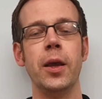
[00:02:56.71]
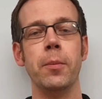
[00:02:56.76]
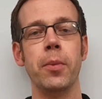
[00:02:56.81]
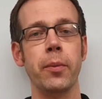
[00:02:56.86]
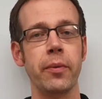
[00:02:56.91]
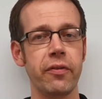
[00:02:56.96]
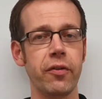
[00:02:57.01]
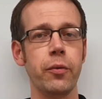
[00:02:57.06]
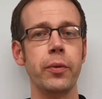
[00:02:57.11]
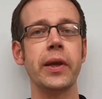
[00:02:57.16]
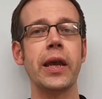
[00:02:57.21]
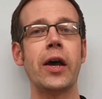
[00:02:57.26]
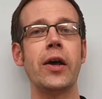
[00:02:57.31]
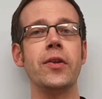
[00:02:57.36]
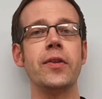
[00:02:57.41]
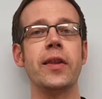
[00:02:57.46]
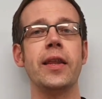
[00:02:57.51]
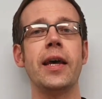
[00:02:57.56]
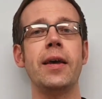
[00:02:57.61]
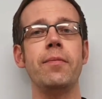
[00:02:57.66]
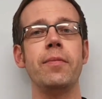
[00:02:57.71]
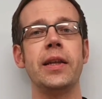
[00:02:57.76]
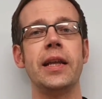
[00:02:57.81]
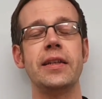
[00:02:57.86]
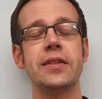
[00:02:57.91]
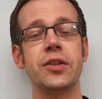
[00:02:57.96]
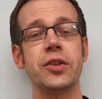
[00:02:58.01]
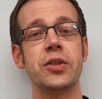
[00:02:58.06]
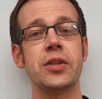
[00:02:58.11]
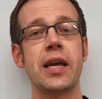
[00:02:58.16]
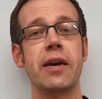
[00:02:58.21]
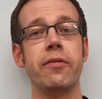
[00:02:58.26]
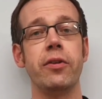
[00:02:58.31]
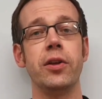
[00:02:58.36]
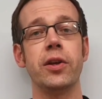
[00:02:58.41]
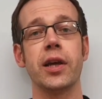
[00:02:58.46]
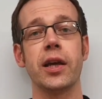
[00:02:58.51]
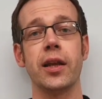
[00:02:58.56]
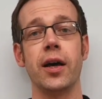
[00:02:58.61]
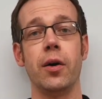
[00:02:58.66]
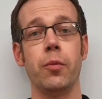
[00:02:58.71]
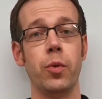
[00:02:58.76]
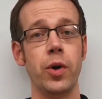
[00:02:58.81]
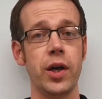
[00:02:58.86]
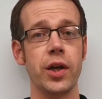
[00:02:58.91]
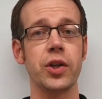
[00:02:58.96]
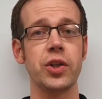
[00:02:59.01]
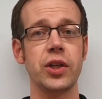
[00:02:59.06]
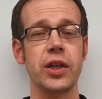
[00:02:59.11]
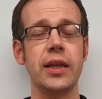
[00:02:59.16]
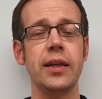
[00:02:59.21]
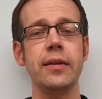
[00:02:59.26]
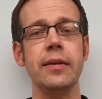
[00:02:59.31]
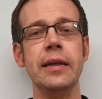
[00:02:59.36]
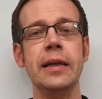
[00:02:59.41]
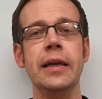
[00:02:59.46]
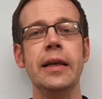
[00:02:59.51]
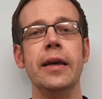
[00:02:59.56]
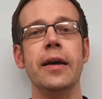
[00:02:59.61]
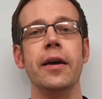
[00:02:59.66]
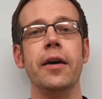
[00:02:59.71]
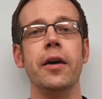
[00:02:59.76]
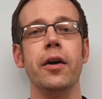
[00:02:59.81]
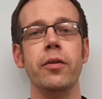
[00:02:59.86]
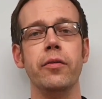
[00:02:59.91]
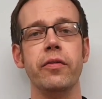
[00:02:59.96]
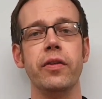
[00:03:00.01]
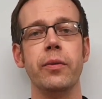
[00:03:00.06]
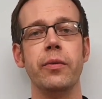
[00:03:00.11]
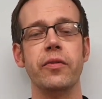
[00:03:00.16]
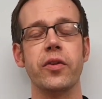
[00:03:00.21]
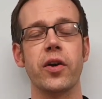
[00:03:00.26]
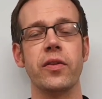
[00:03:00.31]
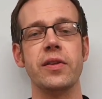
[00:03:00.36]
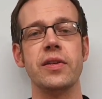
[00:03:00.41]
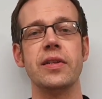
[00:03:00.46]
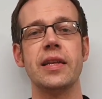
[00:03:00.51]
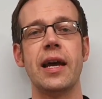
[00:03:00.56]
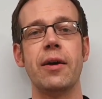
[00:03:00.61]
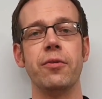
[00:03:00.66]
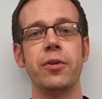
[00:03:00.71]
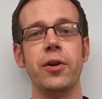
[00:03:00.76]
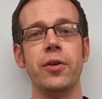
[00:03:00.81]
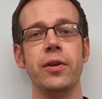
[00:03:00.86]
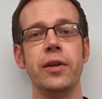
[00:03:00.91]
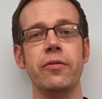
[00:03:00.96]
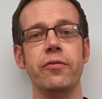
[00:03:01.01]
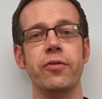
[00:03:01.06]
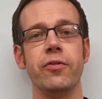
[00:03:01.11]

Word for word: But before we get onto that, let's just have a look at our worksheet. Hopefully we've got this downloaded